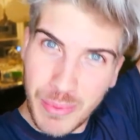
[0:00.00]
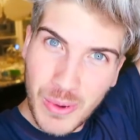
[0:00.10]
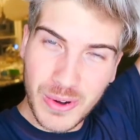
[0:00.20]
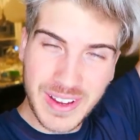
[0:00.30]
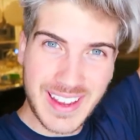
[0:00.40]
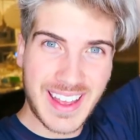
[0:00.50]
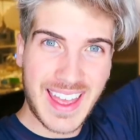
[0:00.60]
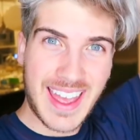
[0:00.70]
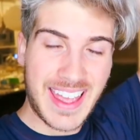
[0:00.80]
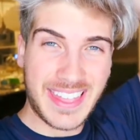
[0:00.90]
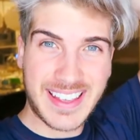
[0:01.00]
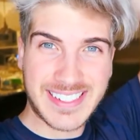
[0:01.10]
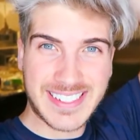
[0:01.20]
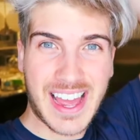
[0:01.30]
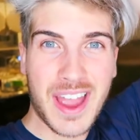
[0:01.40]
boy in
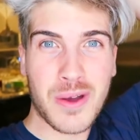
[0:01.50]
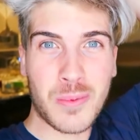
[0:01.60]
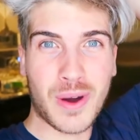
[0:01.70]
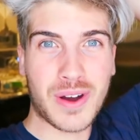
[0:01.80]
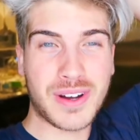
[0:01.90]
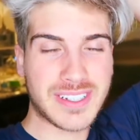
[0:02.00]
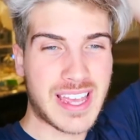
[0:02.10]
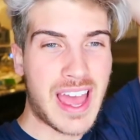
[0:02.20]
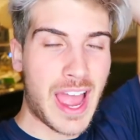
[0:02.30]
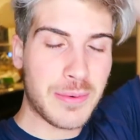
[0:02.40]
the entire world.